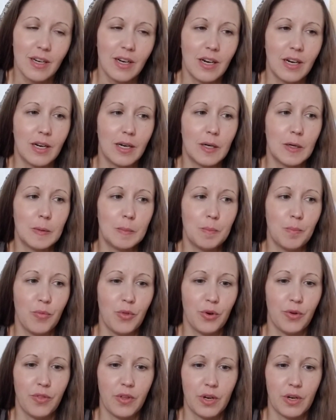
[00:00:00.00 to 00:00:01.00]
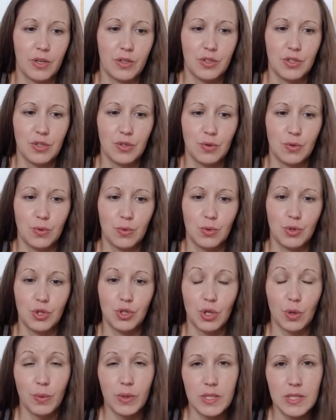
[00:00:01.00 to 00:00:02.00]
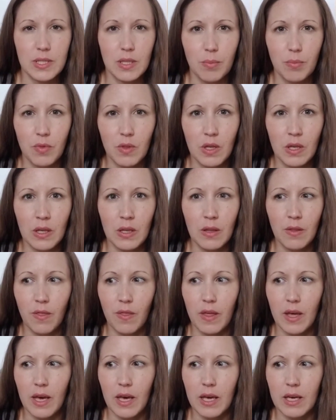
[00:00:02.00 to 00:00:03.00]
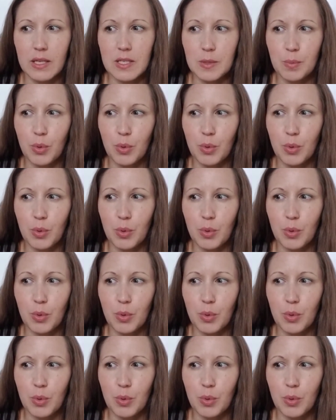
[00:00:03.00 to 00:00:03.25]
Um, they're there to show us something that